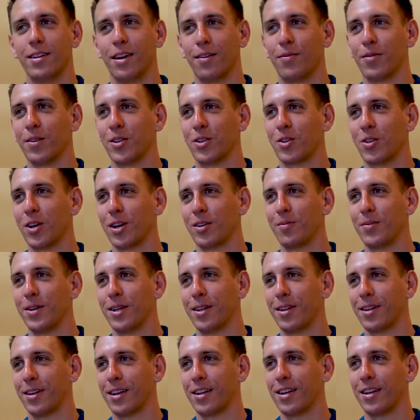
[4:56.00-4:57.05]
definitely tricked
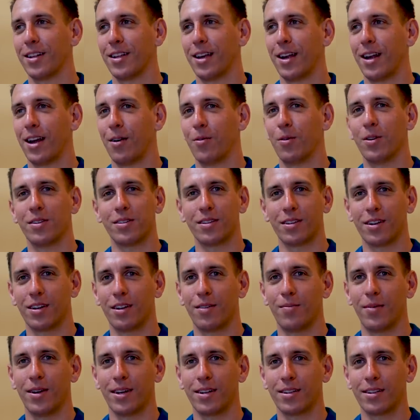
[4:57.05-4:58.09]
me thinking that I wasn't going
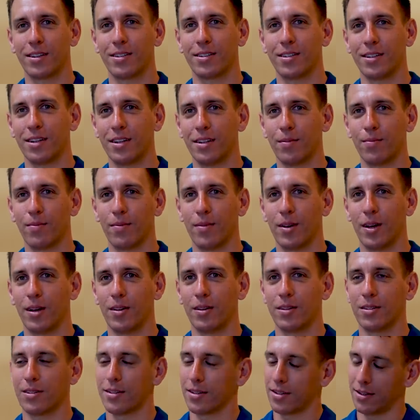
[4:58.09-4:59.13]
to make the team.
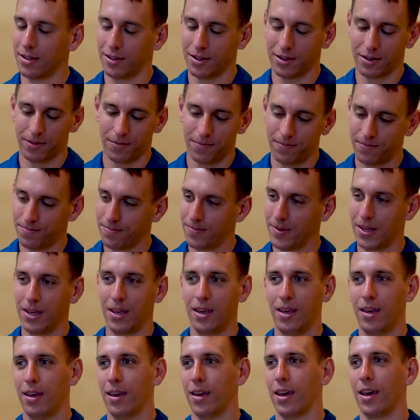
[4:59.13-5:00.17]
I was, you know,
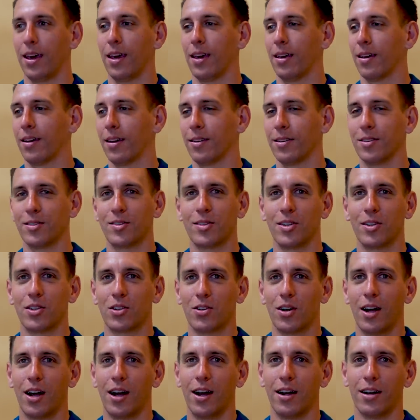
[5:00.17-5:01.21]
hey, at least I
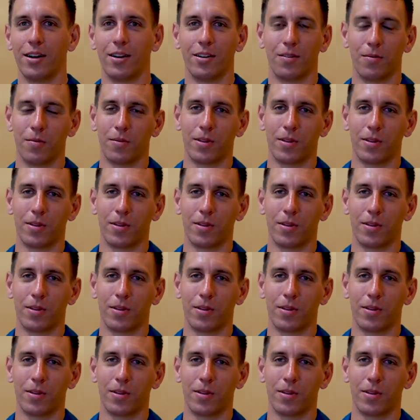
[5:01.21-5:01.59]
tried. You know, I'm